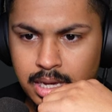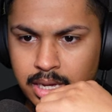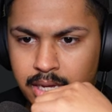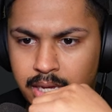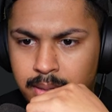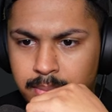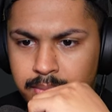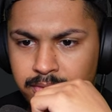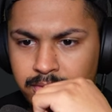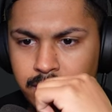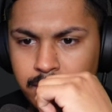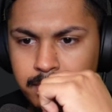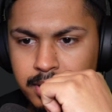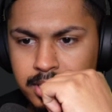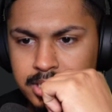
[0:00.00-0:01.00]
A heap of
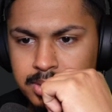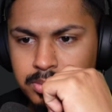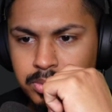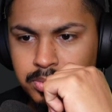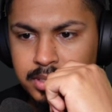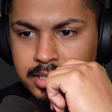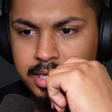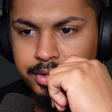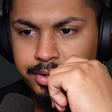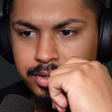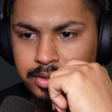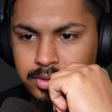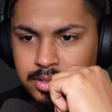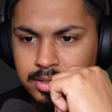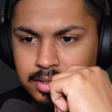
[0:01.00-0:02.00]
combustible
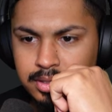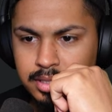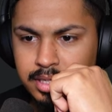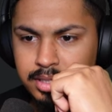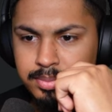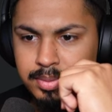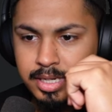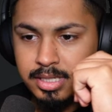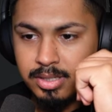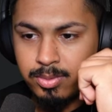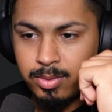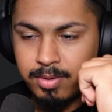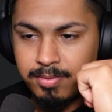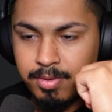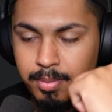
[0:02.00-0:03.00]
material, especially
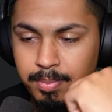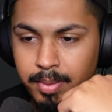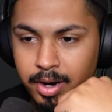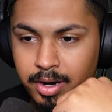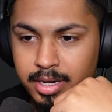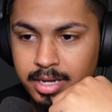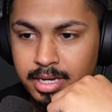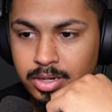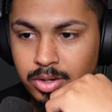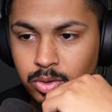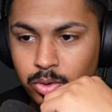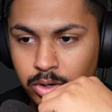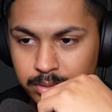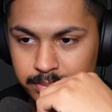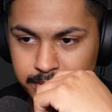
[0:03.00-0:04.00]
one for burning a
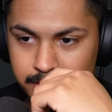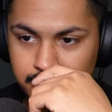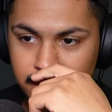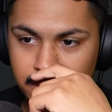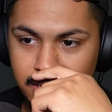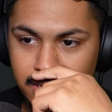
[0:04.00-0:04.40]
corpse